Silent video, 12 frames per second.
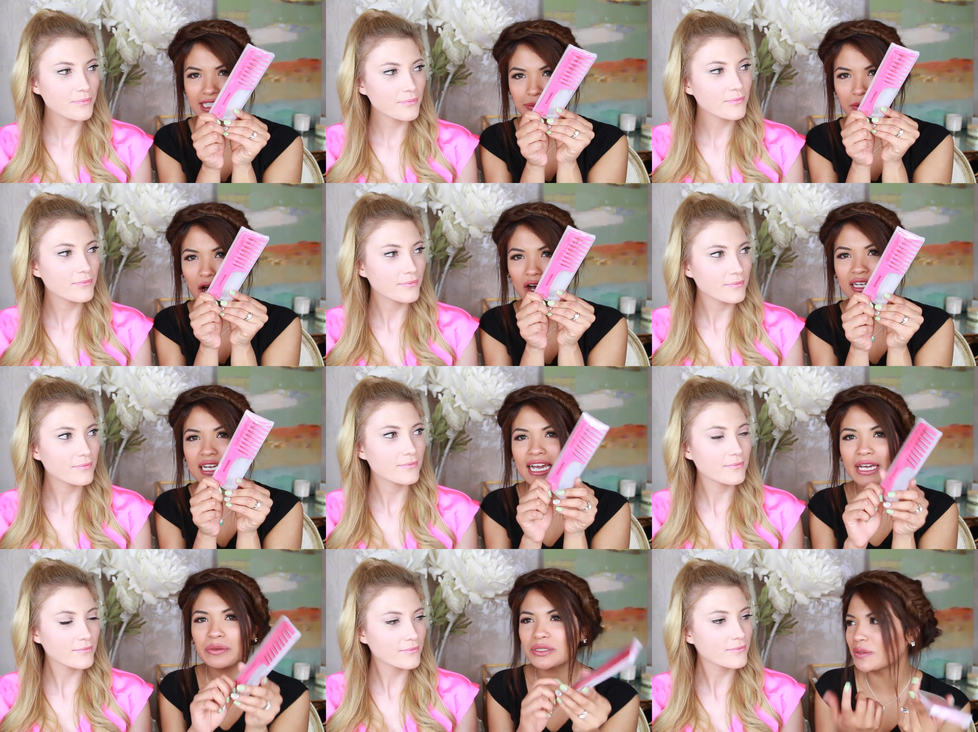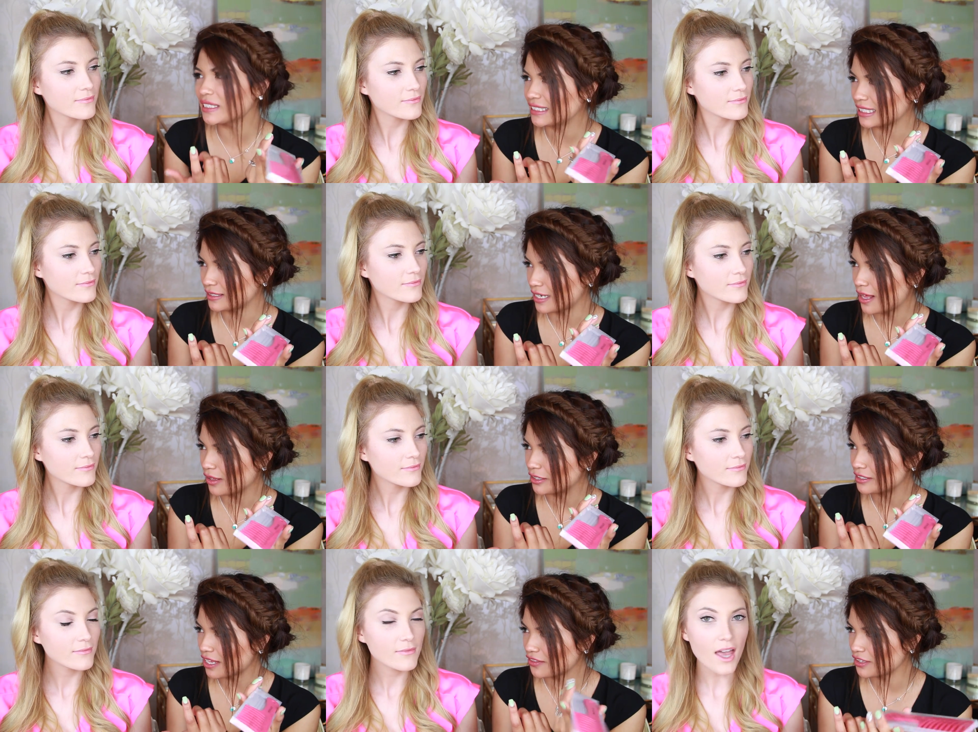Speaker 1: It's small. It was only $6. I
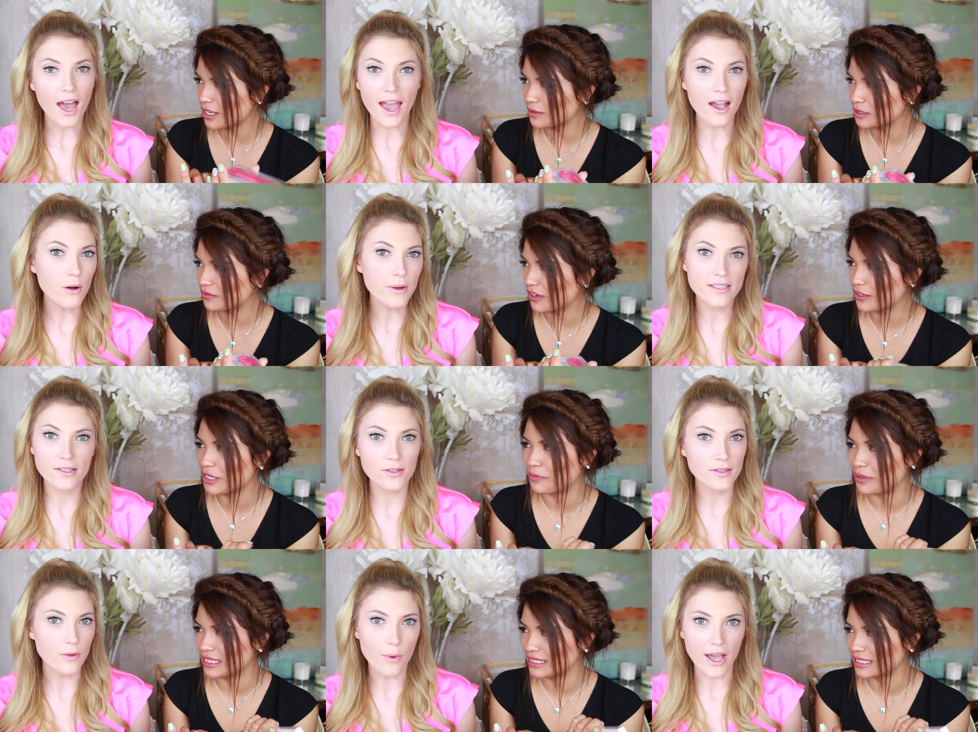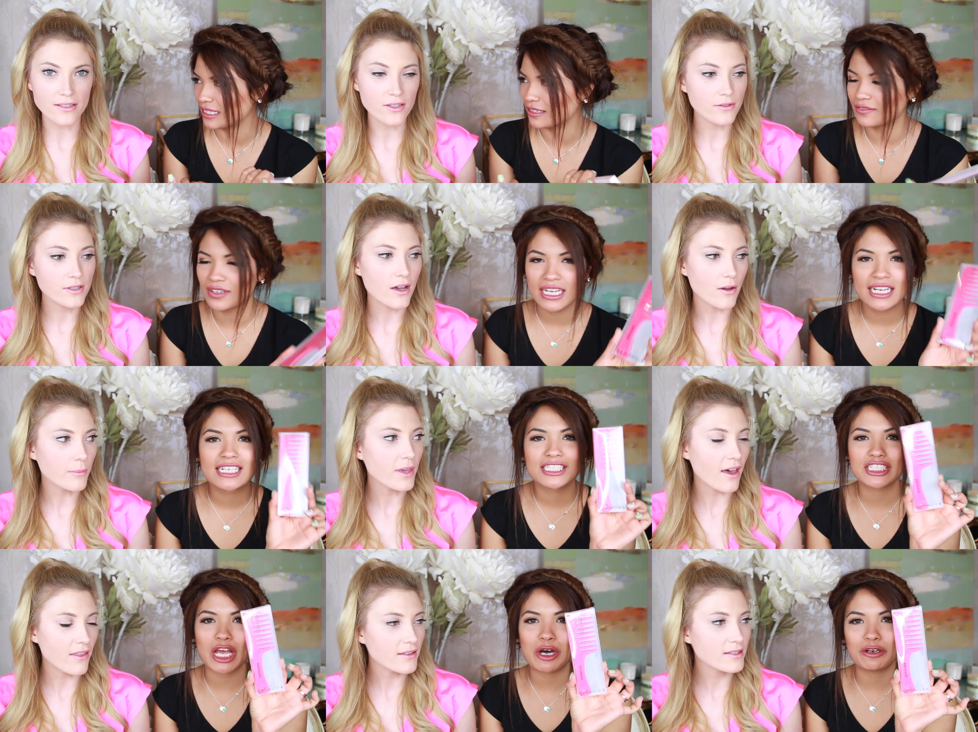thought that was I always very use impressive. a wide-toothed comb.
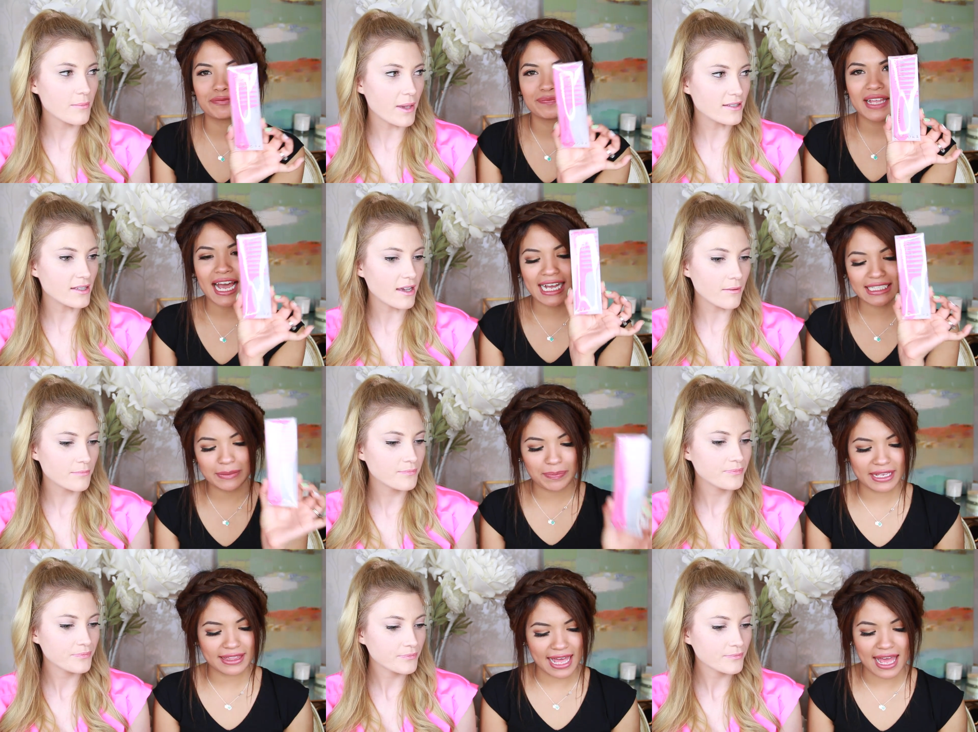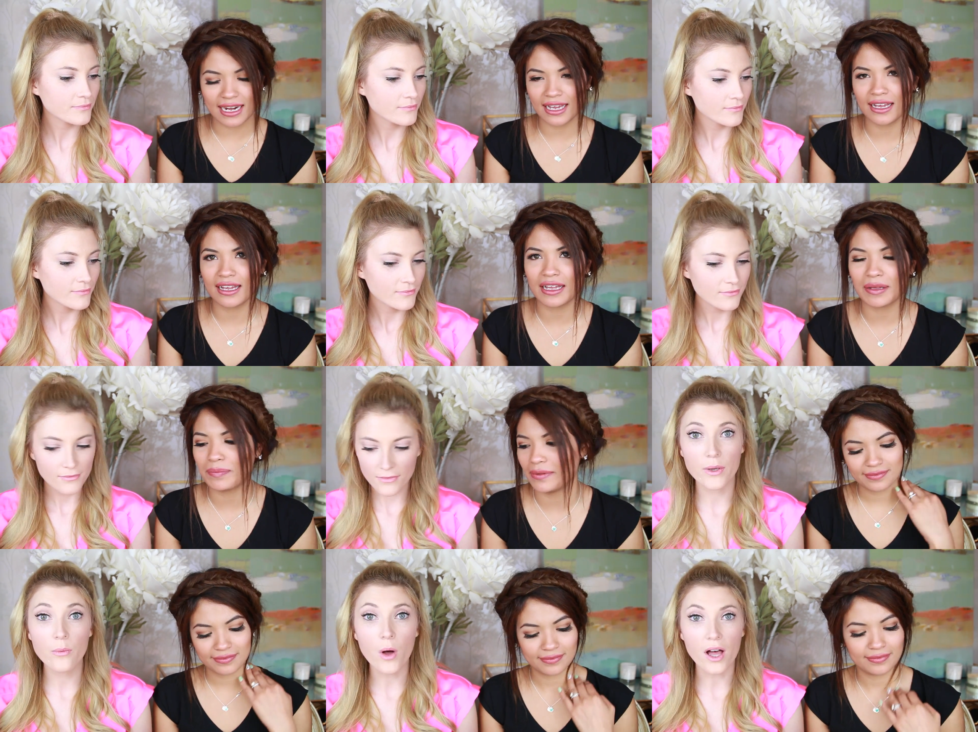Yeah, so amazing. had to pick that
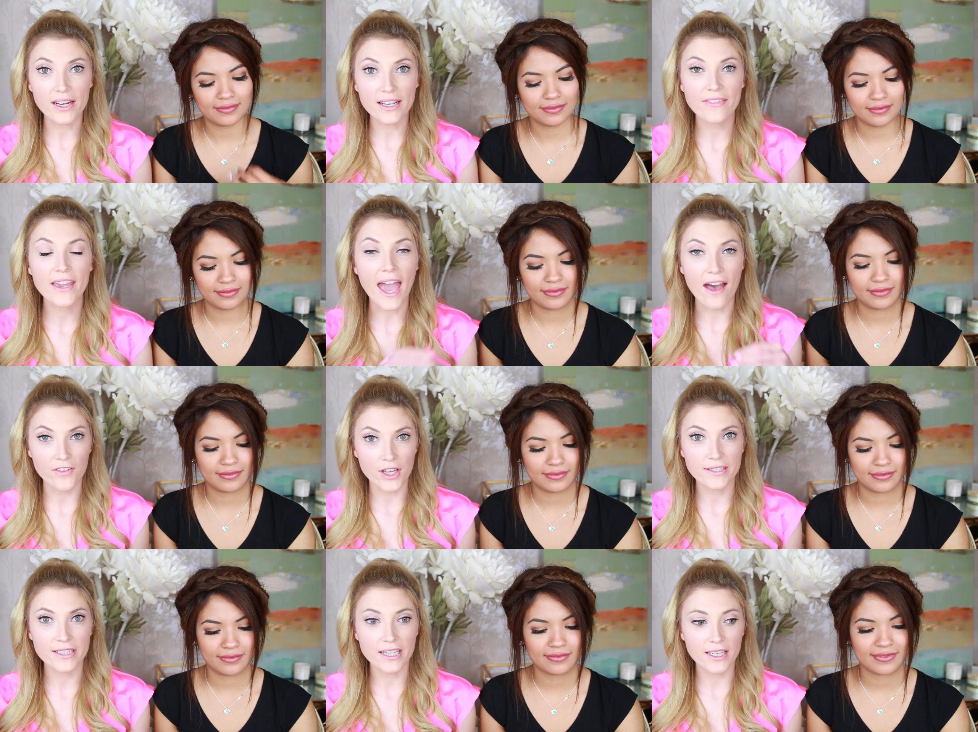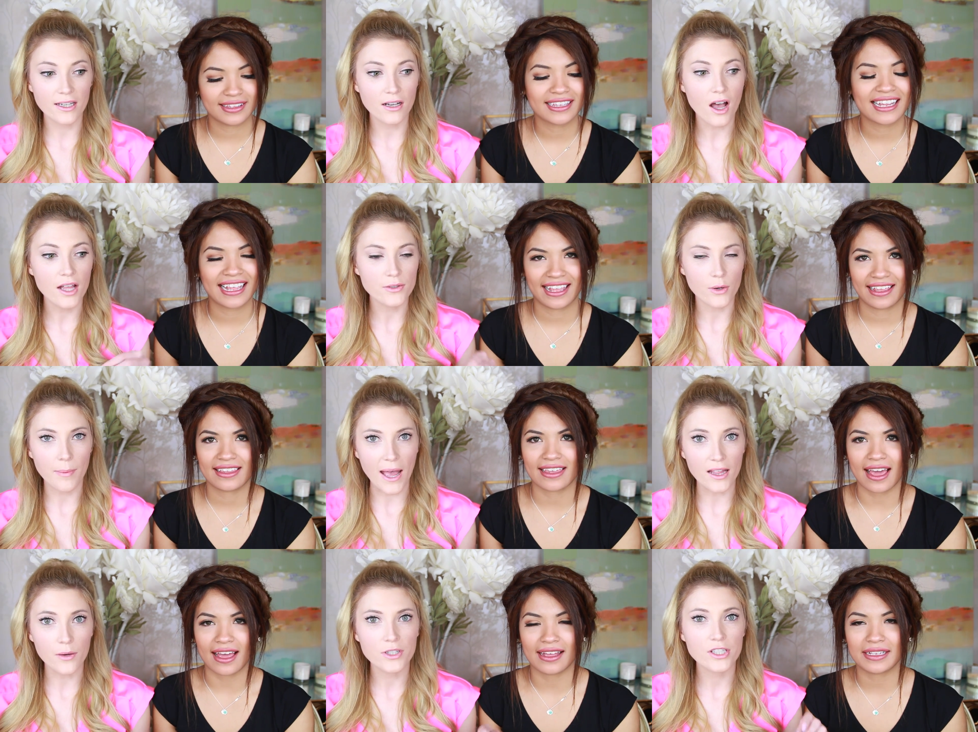up.
Speaker 2: We wanted the Kat Von D contour
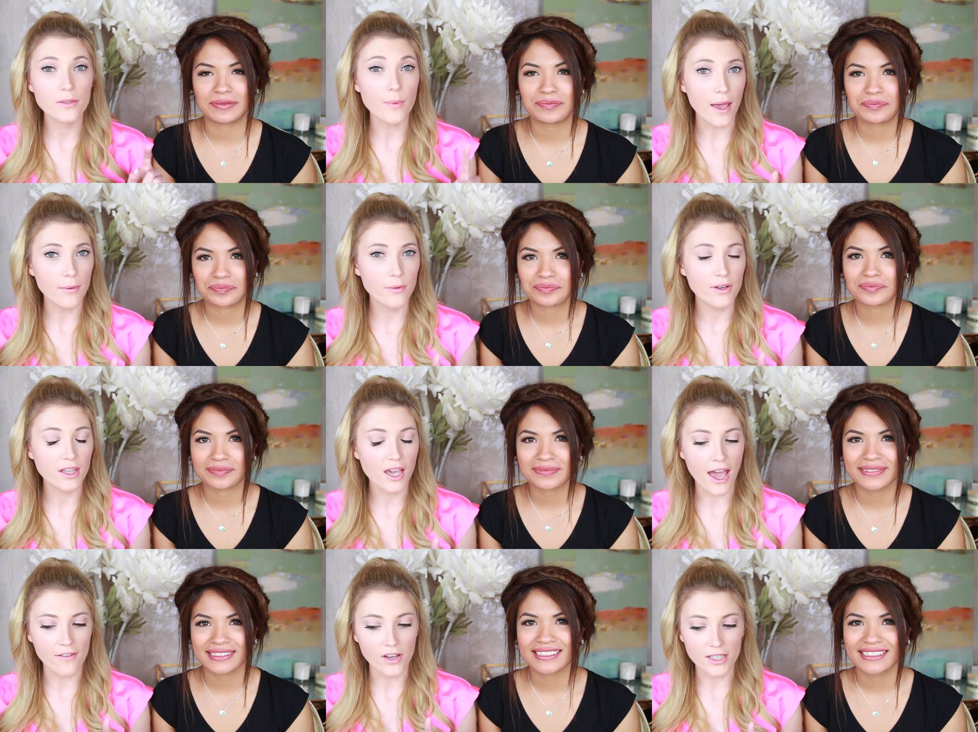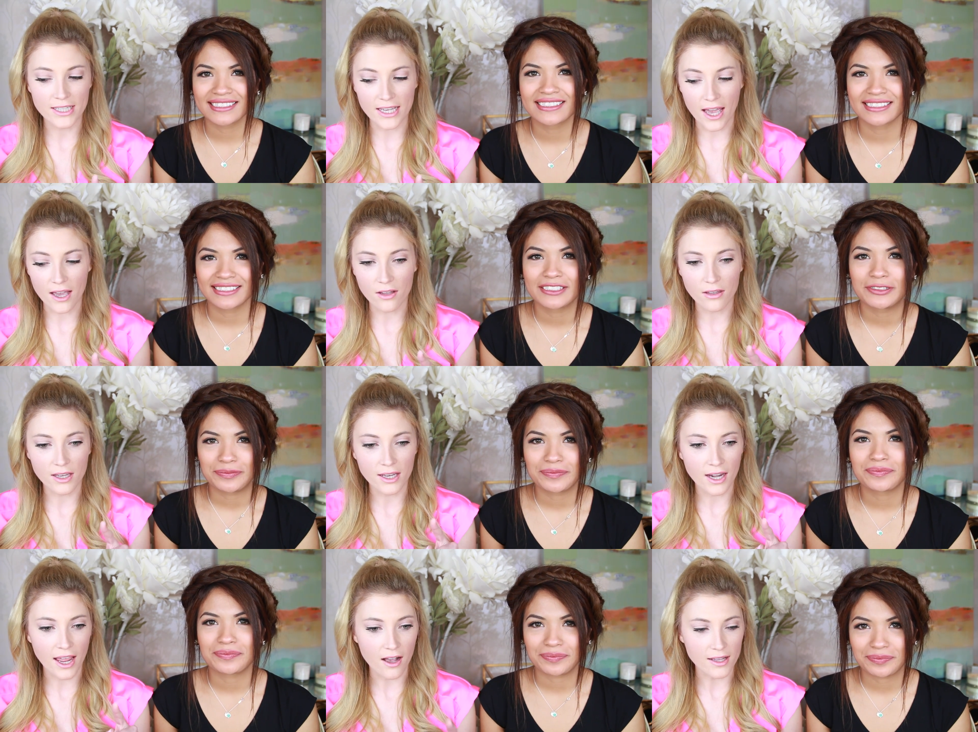palette, yeah. which is why we were in the Kat Von D aisle
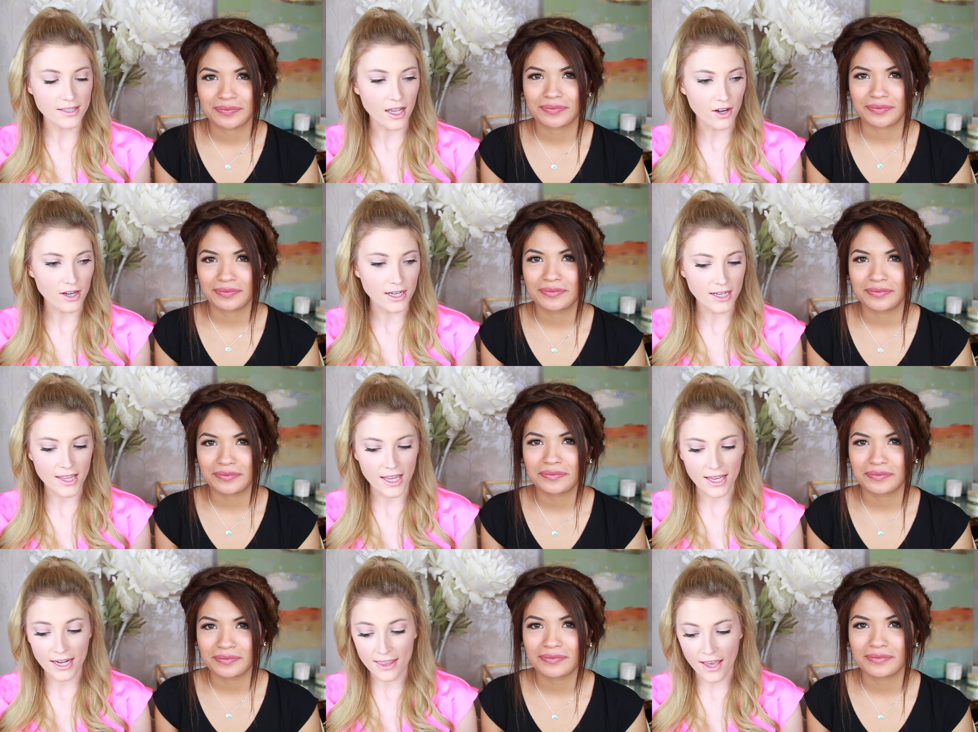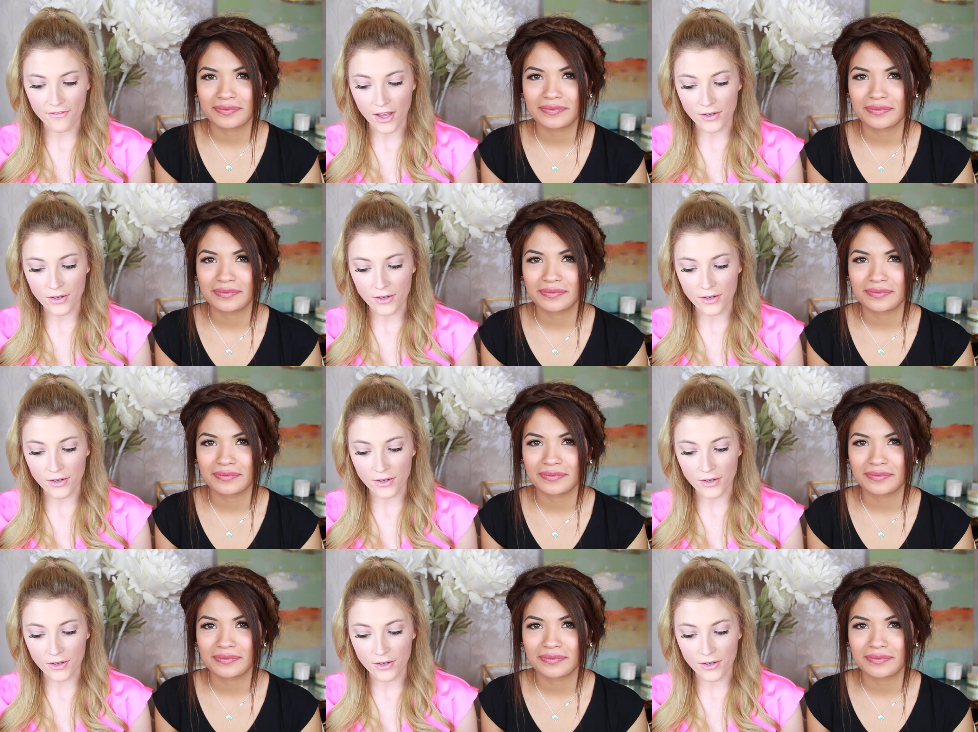and I got suckered into the, getting that